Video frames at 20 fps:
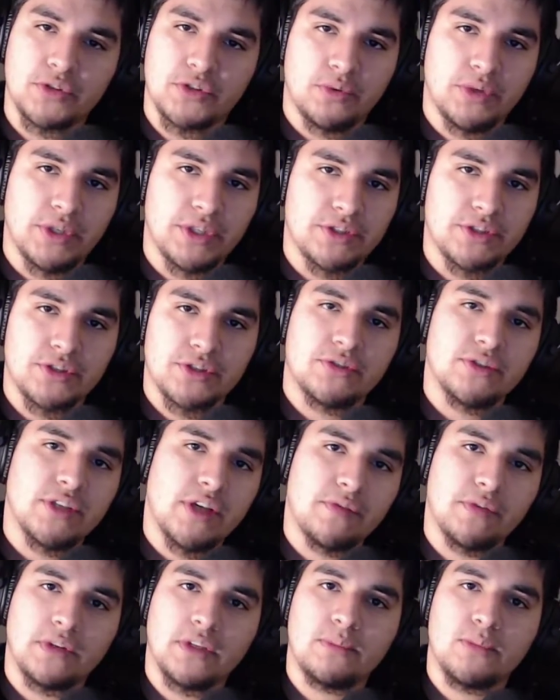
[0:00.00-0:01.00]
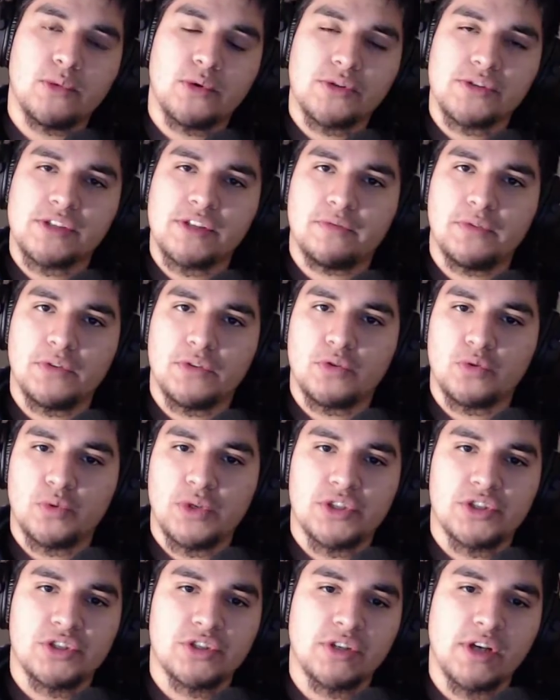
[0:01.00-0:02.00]
Twitch. Definitely more stuff with
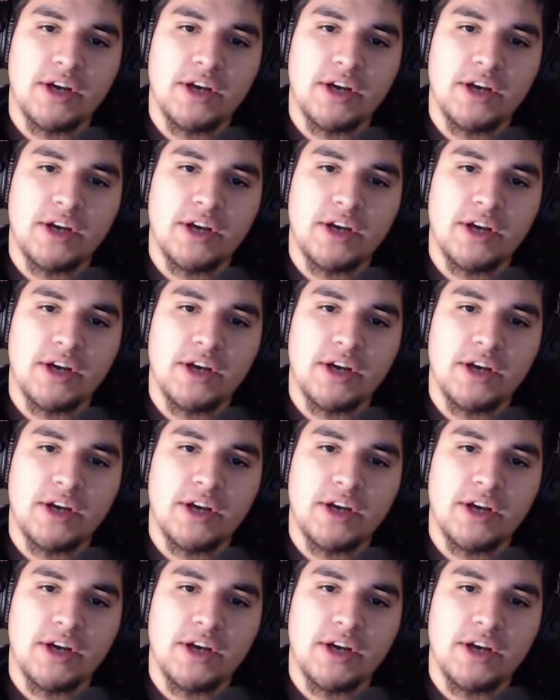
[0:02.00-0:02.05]
Twitch.